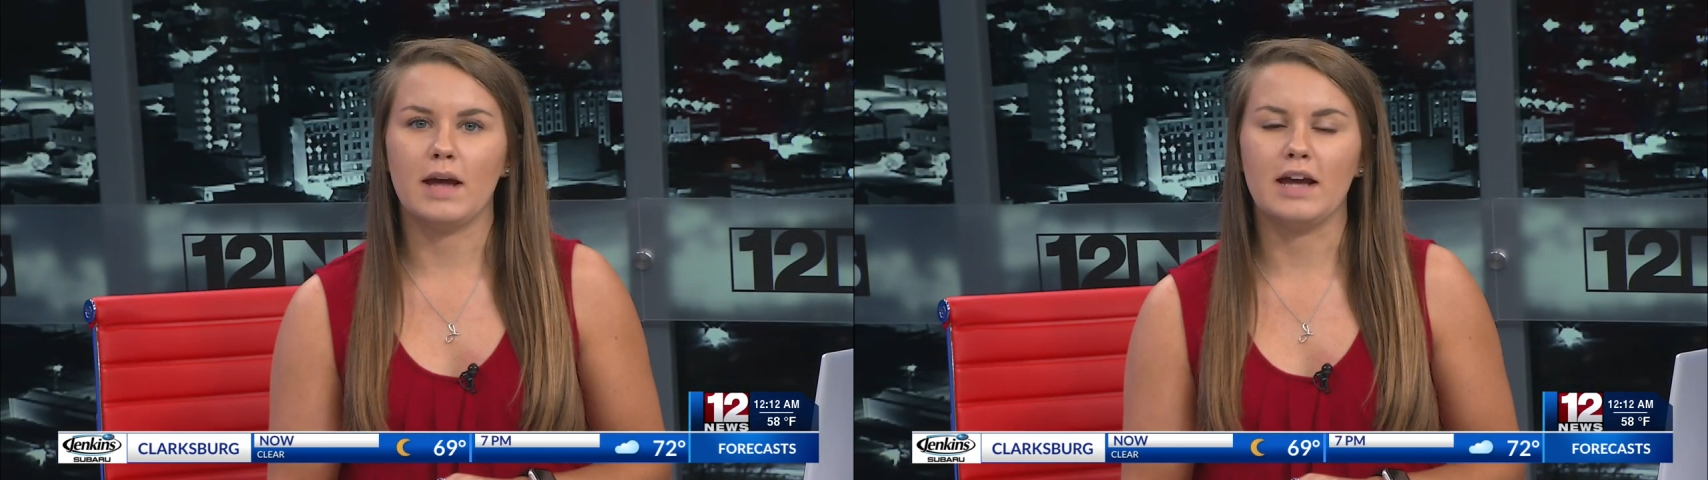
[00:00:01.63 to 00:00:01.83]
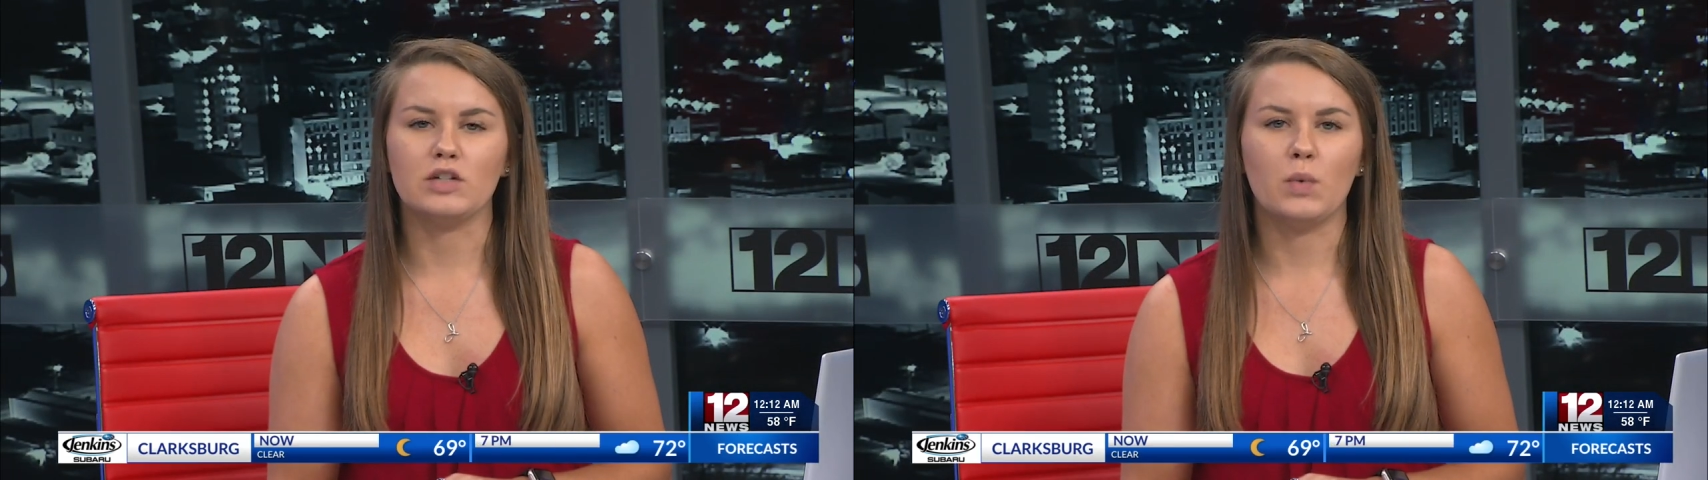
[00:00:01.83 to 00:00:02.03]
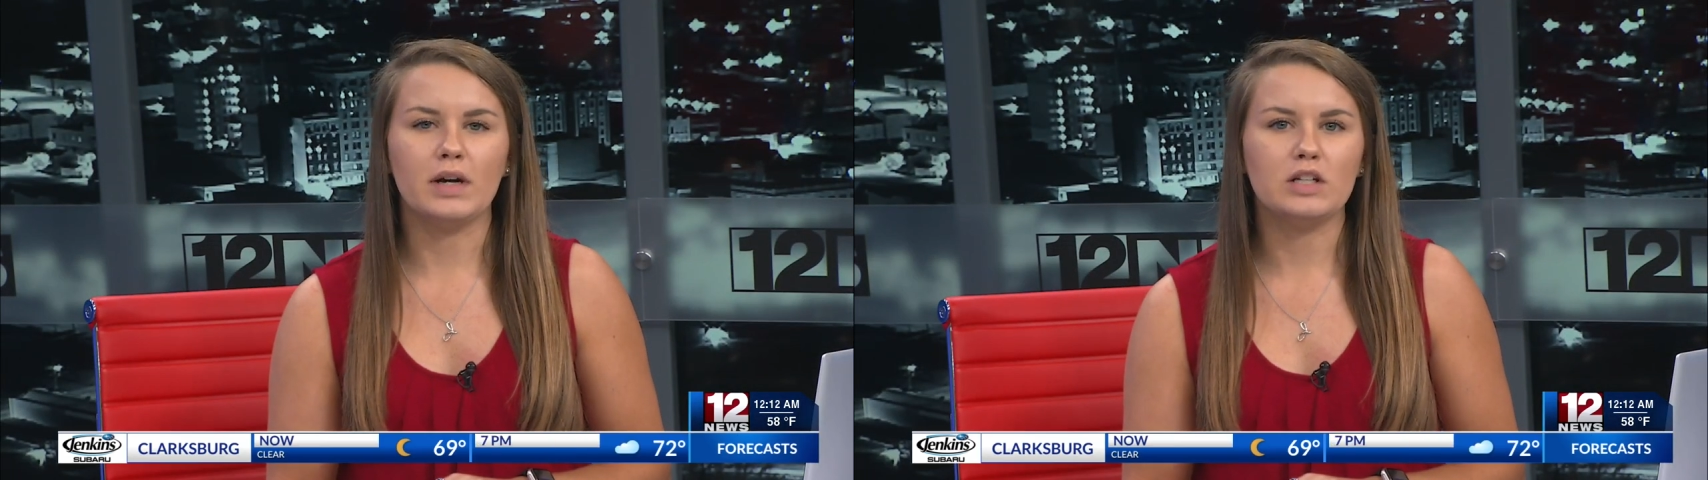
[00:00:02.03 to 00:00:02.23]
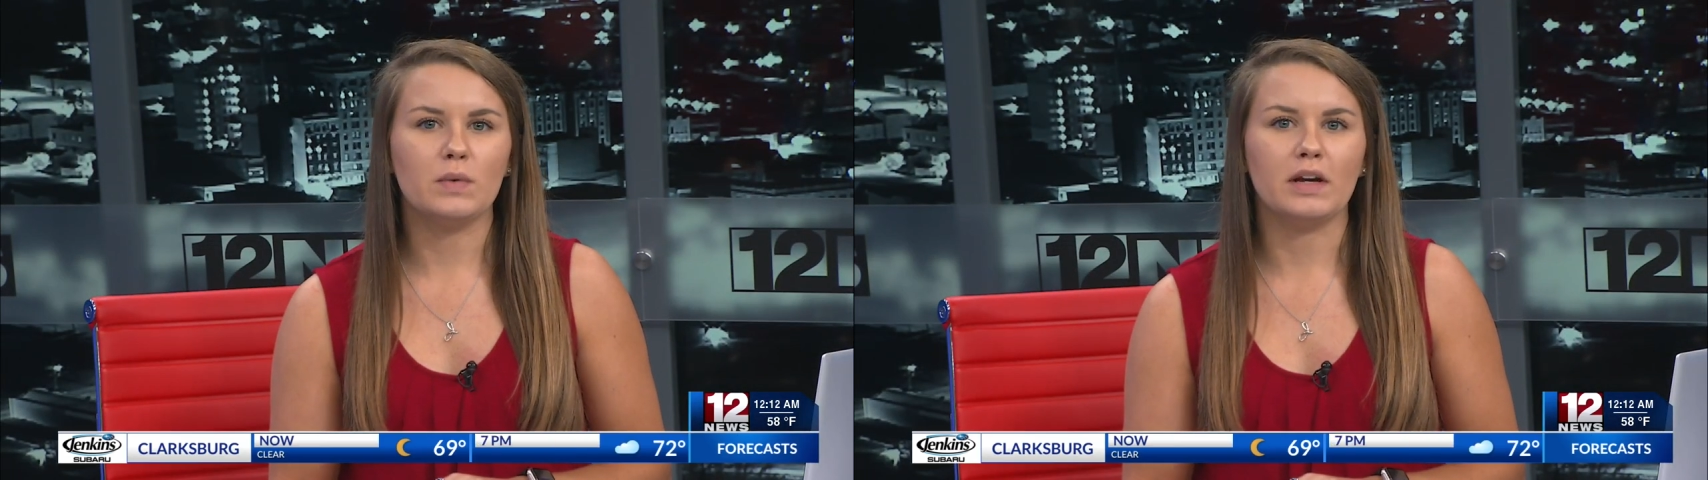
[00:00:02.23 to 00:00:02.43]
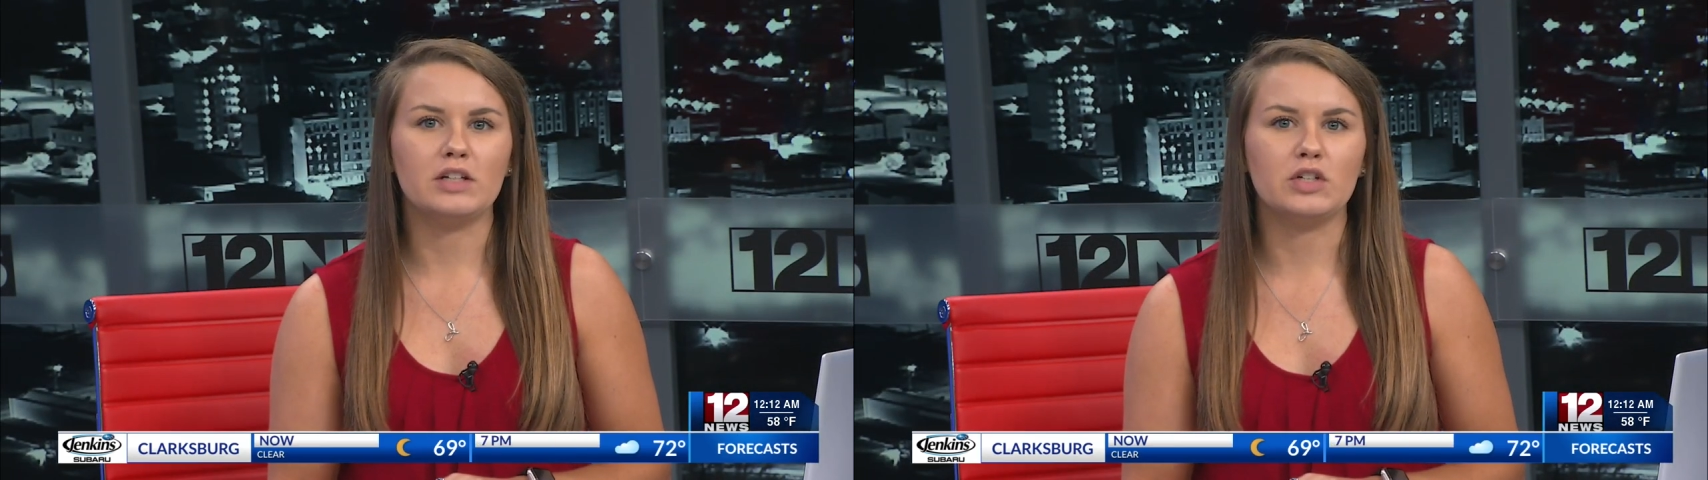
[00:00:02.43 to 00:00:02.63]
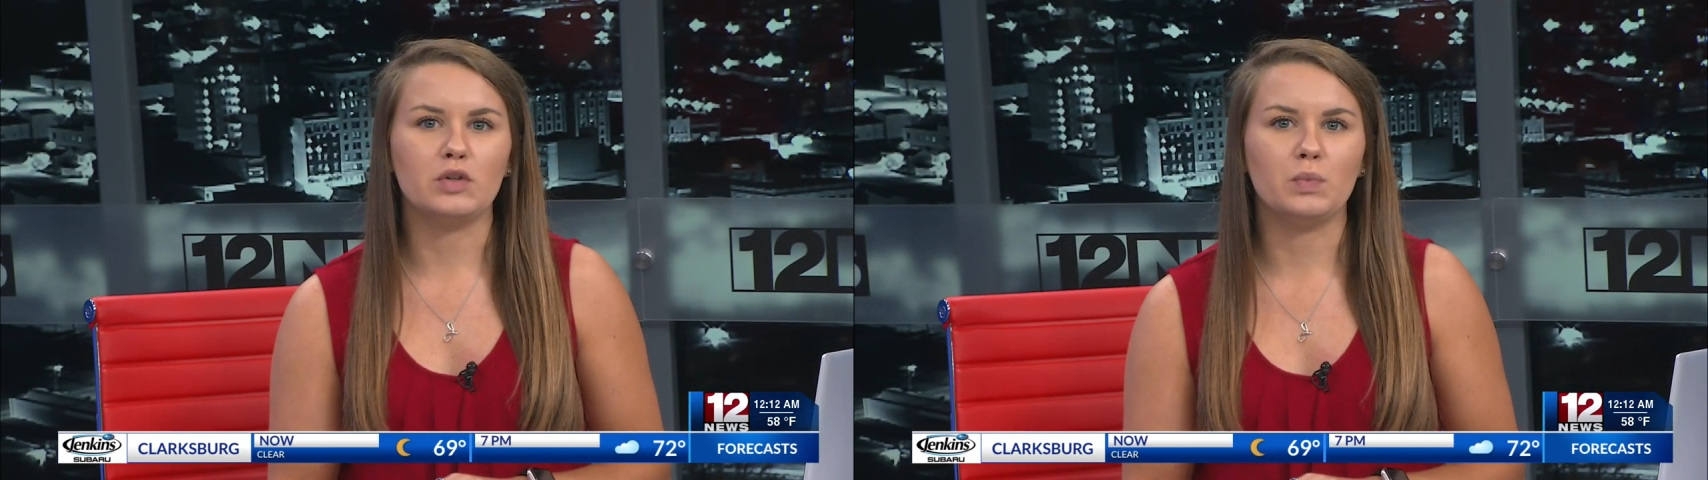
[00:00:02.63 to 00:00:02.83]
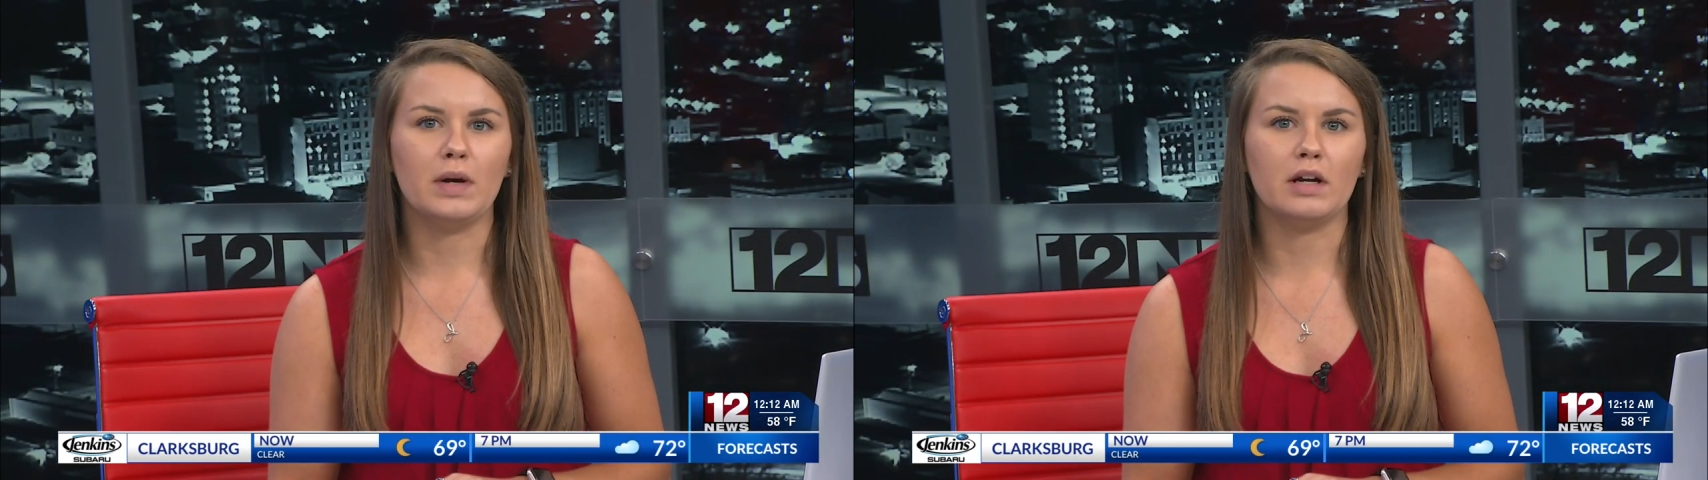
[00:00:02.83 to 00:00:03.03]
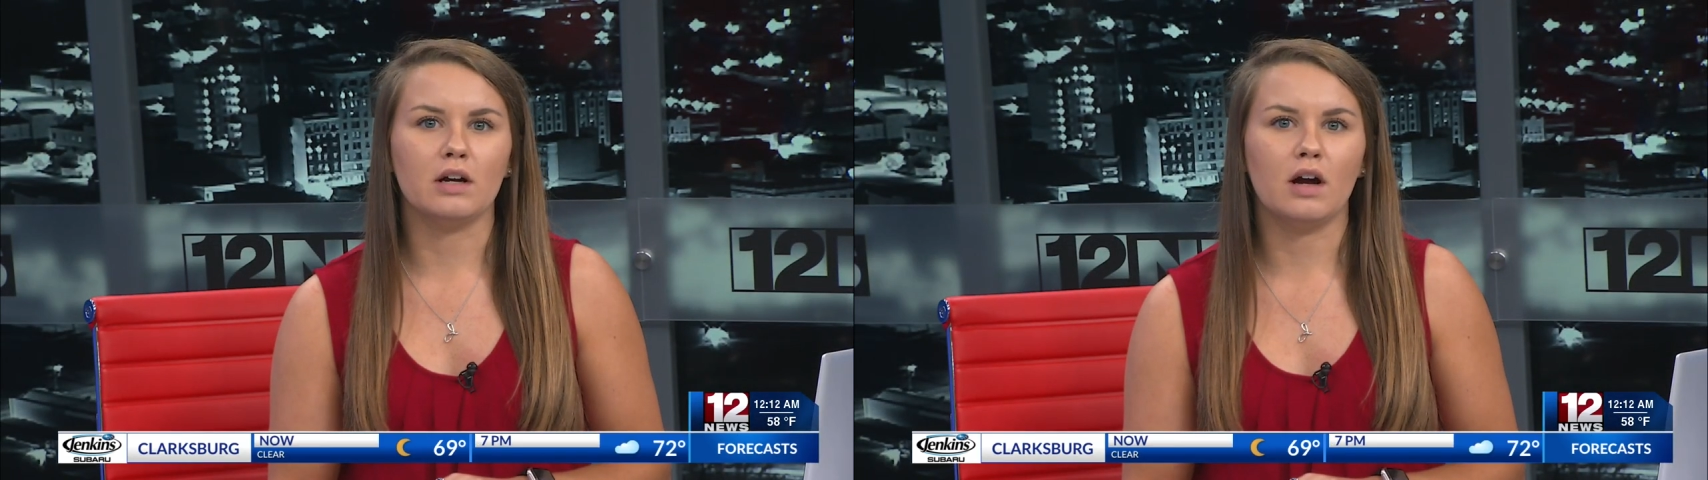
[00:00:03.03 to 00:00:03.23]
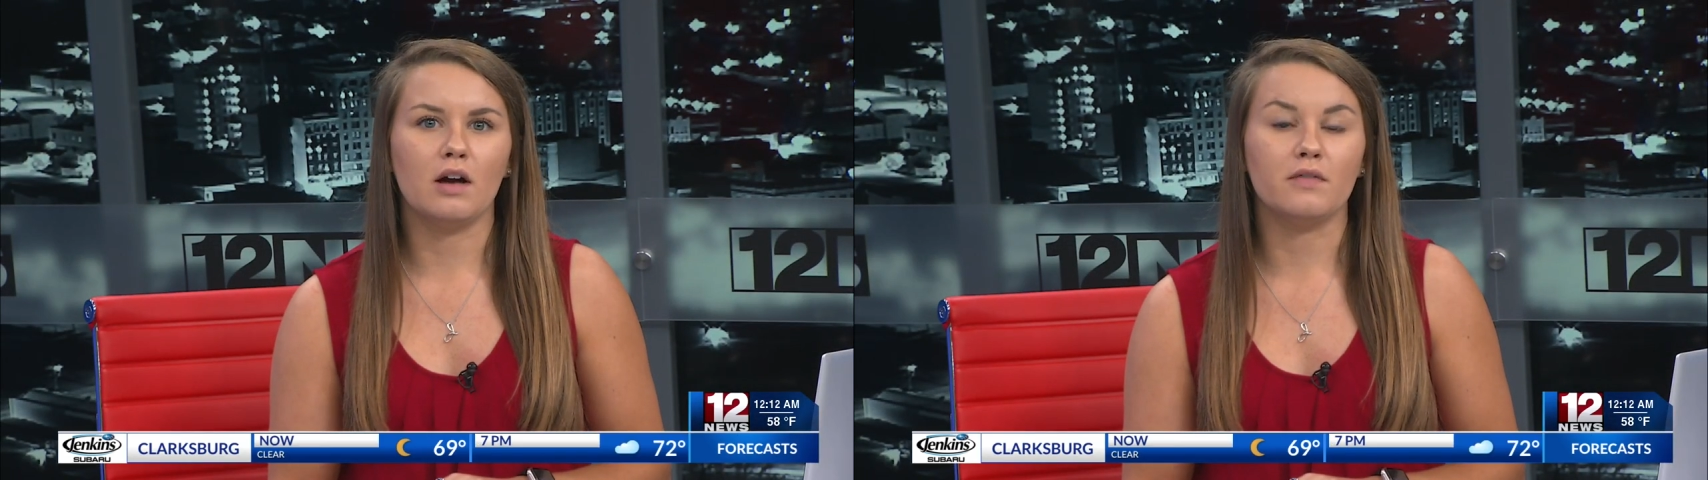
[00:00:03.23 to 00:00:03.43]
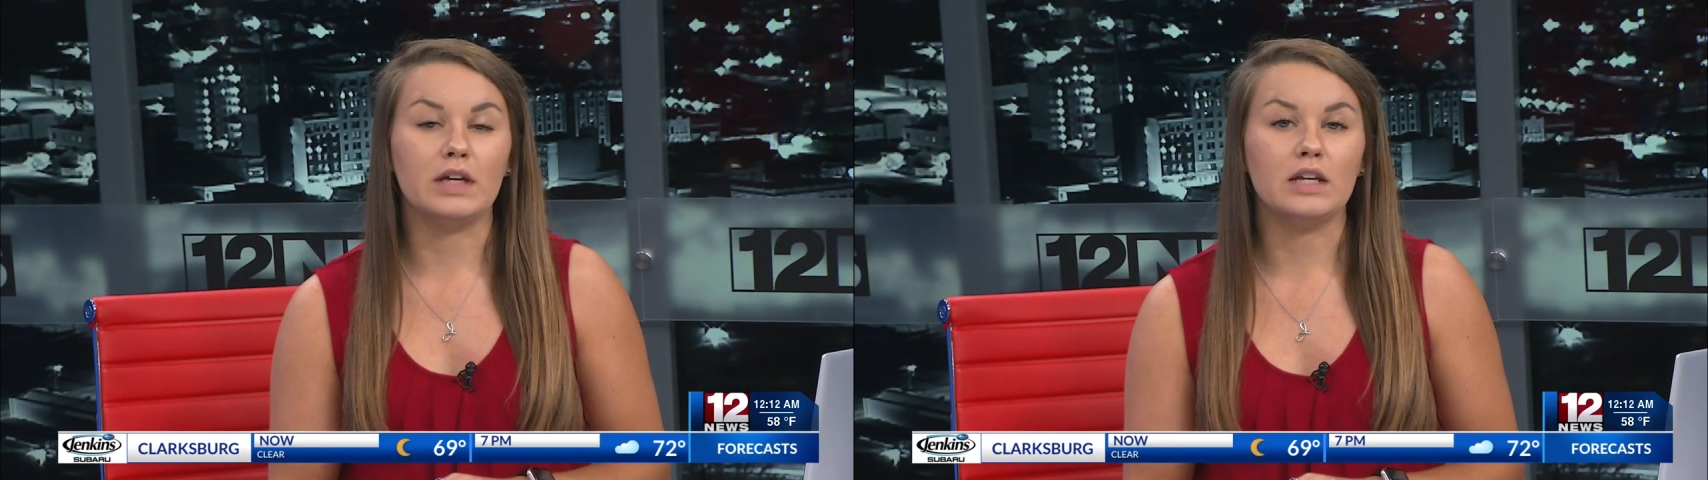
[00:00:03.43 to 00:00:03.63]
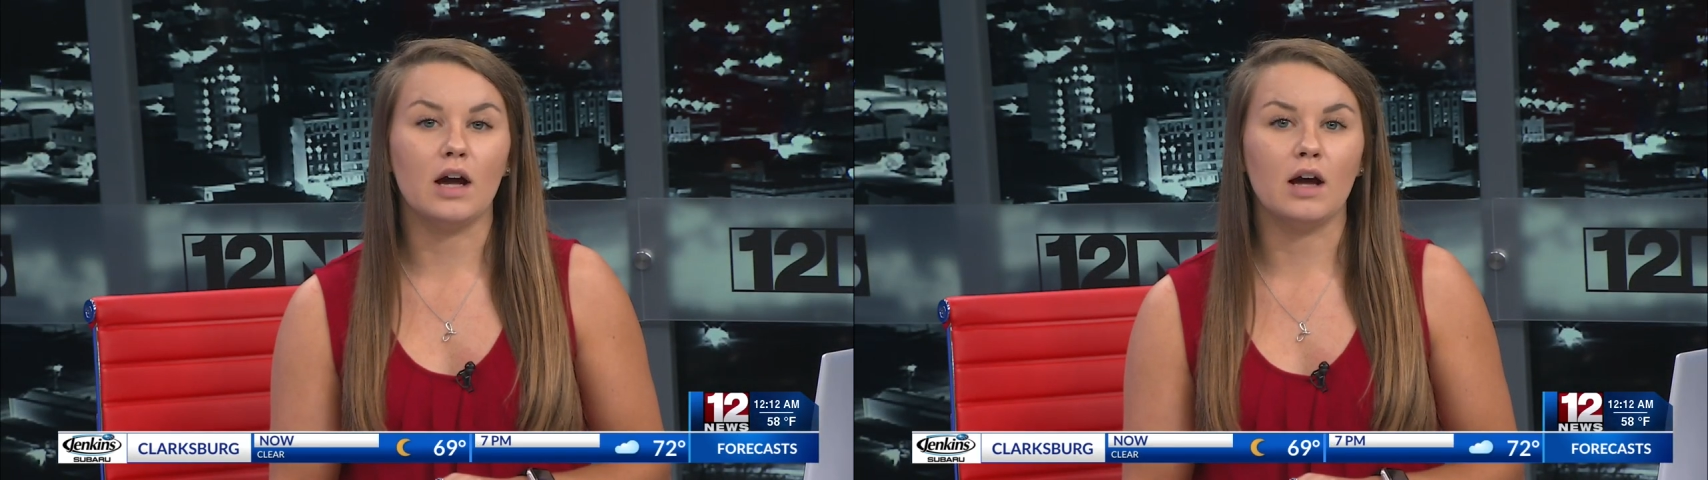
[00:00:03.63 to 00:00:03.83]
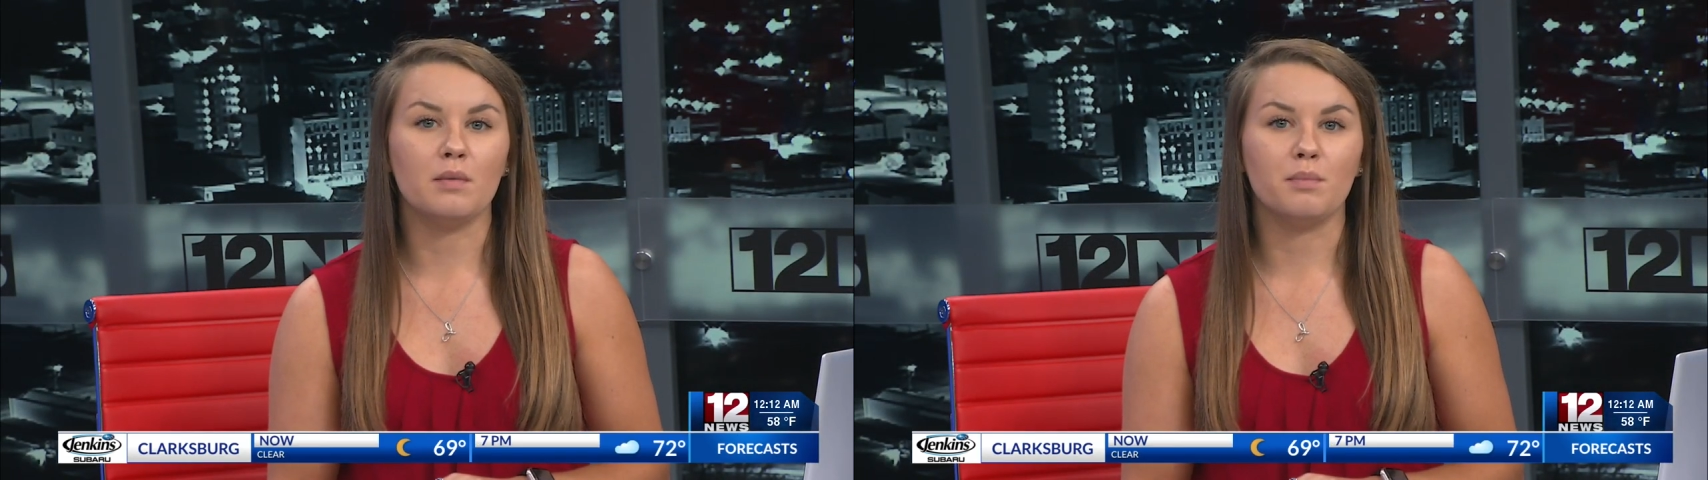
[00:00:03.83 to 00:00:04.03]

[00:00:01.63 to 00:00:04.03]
a 2022 winner of the Knot